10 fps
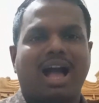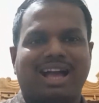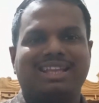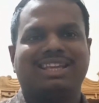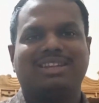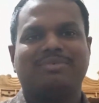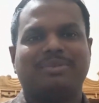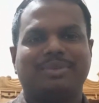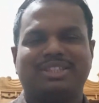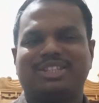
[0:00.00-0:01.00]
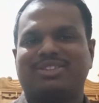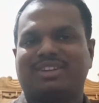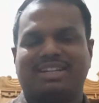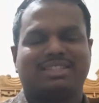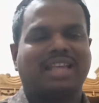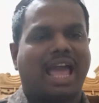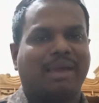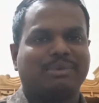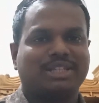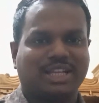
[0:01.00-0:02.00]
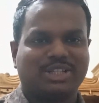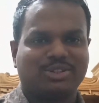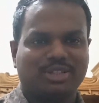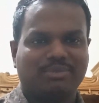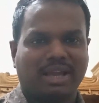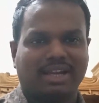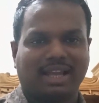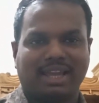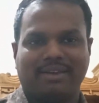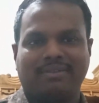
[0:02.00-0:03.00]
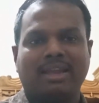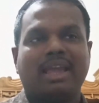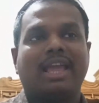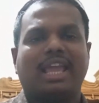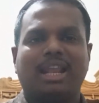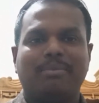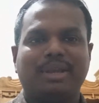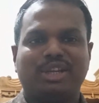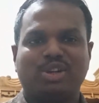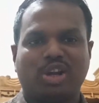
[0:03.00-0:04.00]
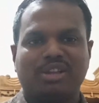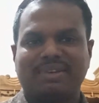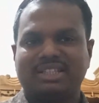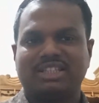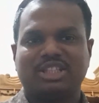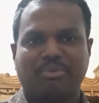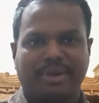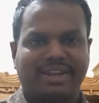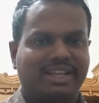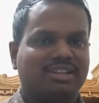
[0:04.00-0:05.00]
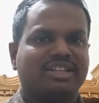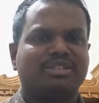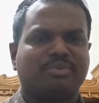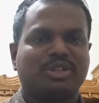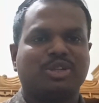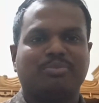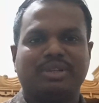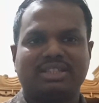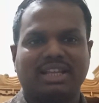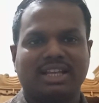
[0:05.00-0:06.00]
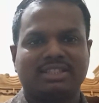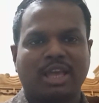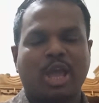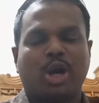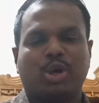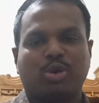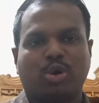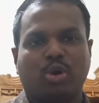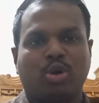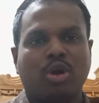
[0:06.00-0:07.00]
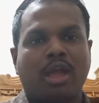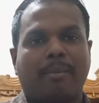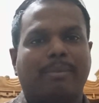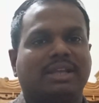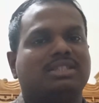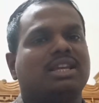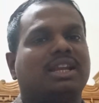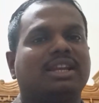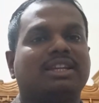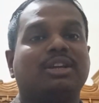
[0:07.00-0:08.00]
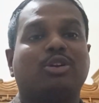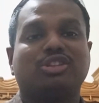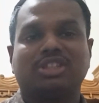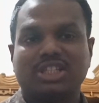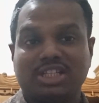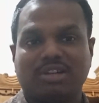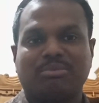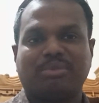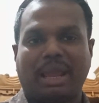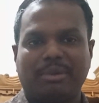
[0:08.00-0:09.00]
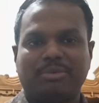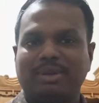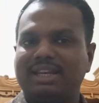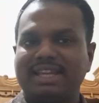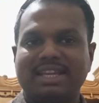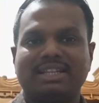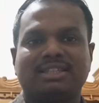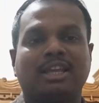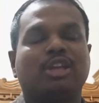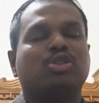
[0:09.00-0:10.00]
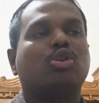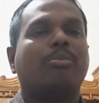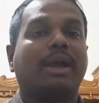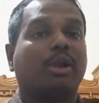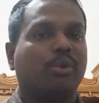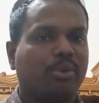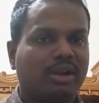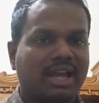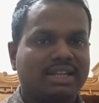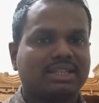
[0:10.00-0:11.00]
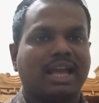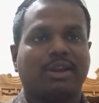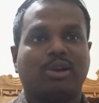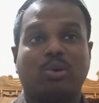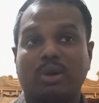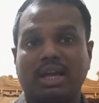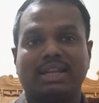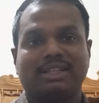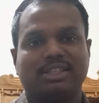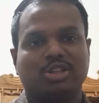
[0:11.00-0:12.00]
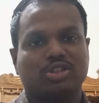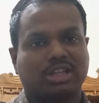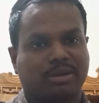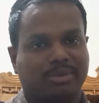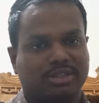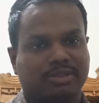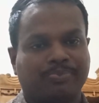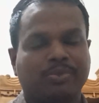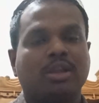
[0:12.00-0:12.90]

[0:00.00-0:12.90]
Hi NMT business owners, I am Sheikh Shajib and I am helping non-emergency medical transportation business grow by generating consistent private leads through my Google Ads and local SEO service.